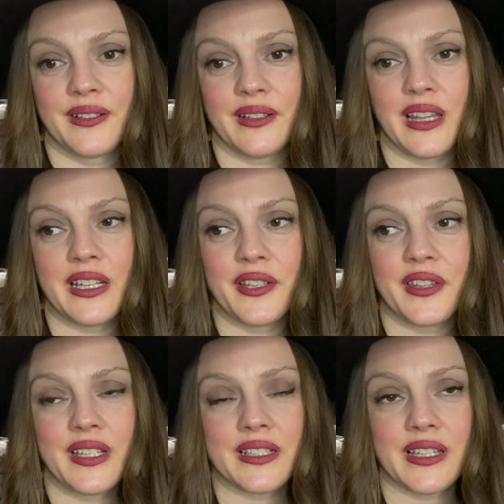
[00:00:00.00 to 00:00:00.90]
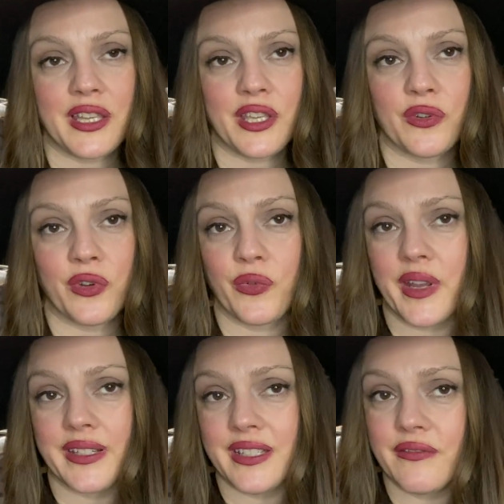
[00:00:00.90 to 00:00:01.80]
little things like your
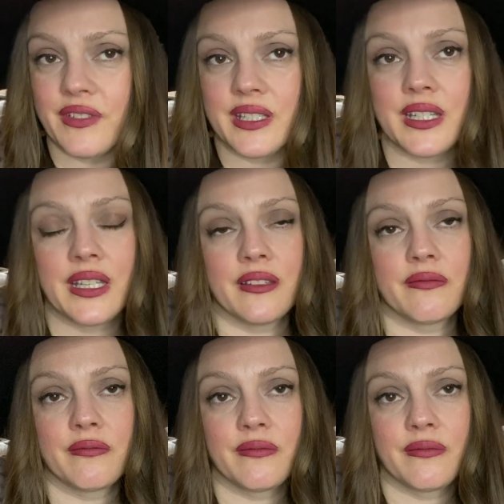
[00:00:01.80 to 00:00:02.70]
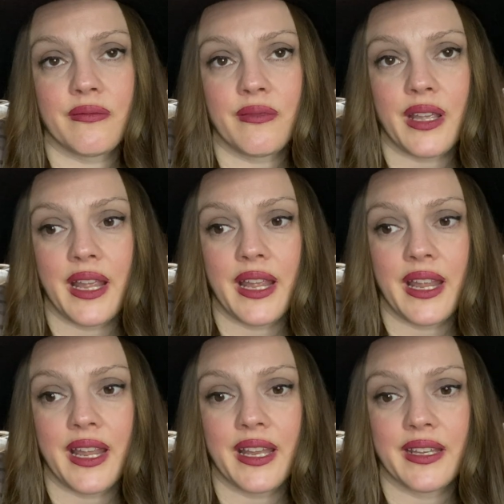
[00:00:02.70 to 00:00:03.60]
creativity
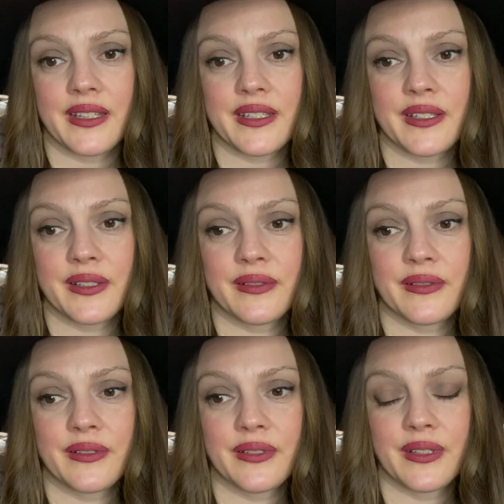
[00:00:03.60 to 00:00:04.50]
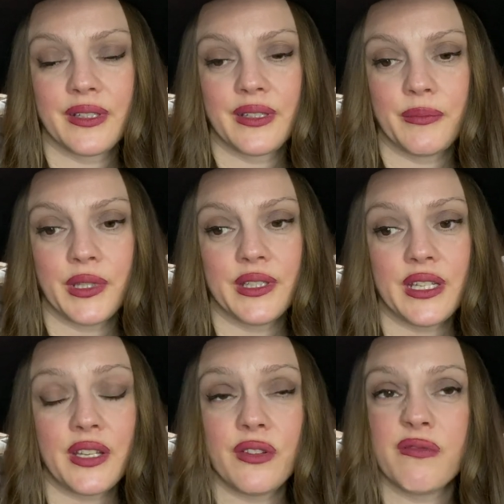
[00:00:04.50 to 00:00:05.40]
and
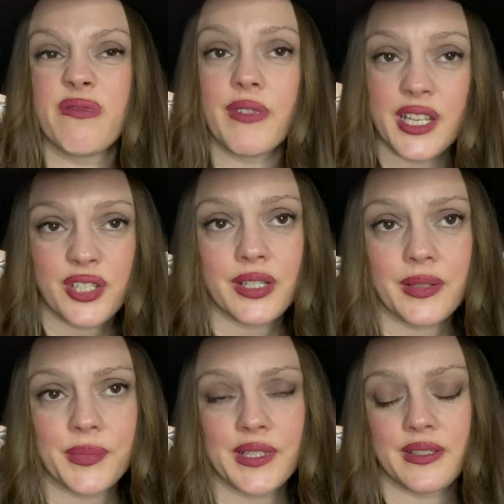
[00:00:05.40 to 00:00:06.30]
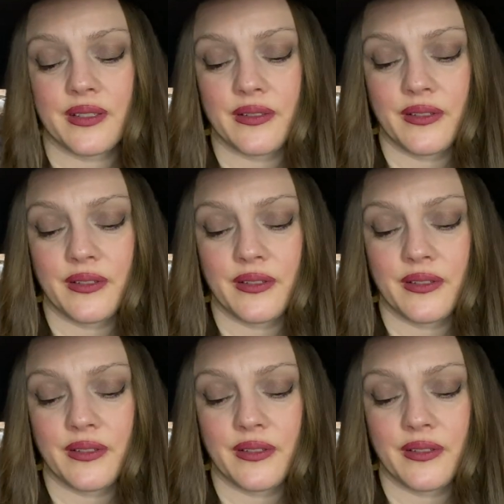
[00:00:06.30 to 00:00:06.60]
building new friendships